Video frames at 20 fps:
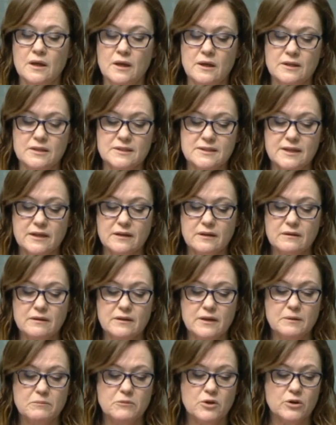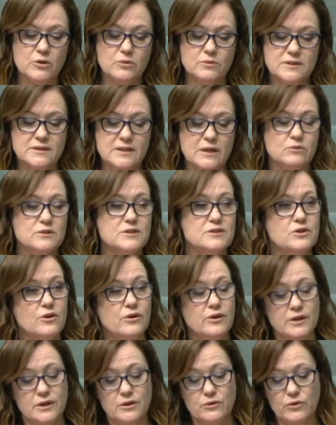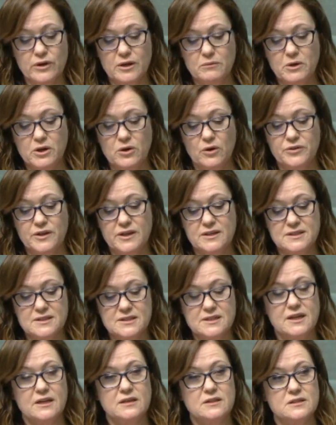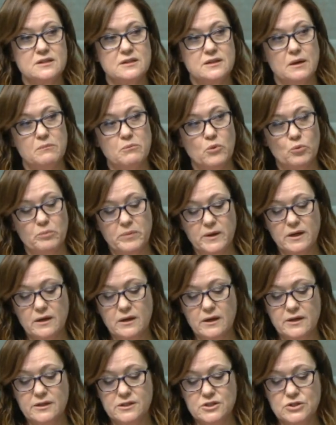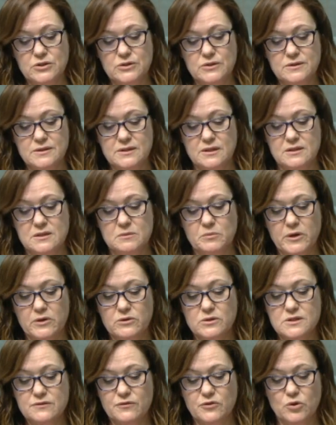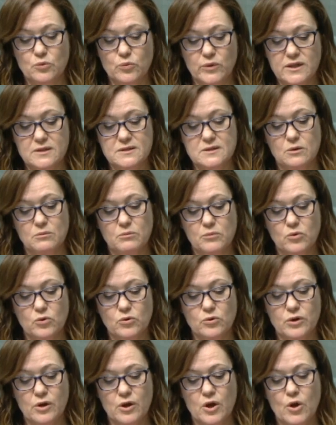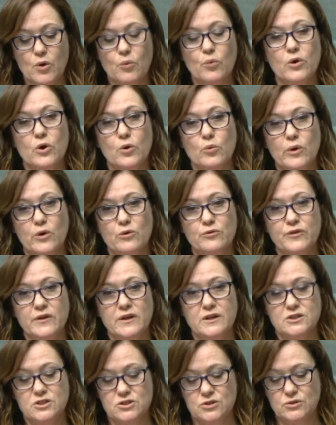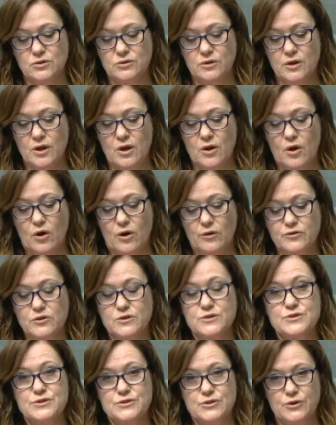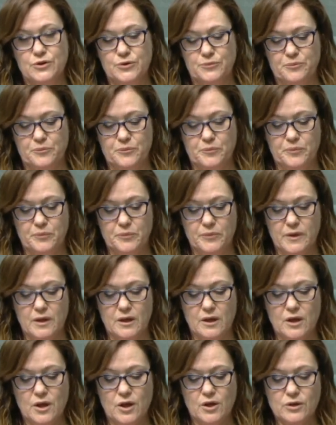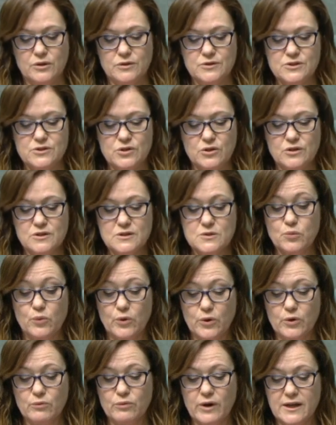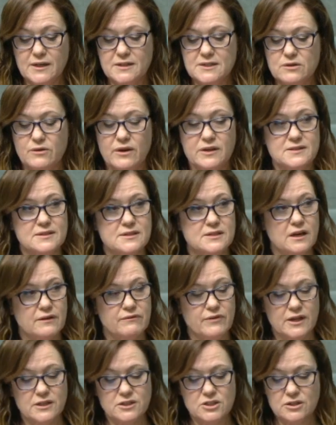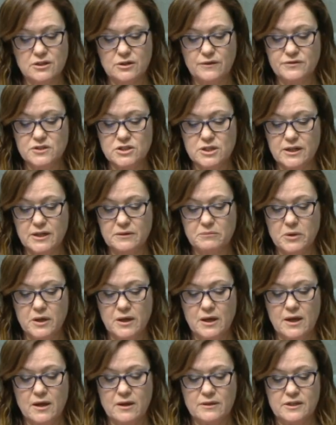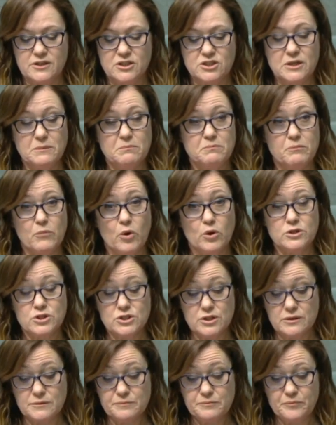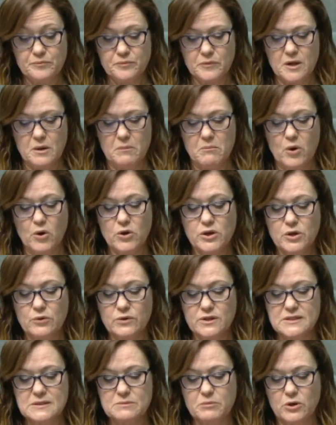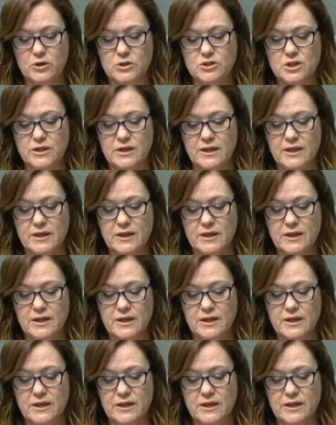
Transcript: The second theme, though, was there was not agreement on the extent that morbidity issues experienced for the weeks on board were a welfare issue of concern. Concerns were raised around starvation of sheep, the ship motion, ammonia exposure,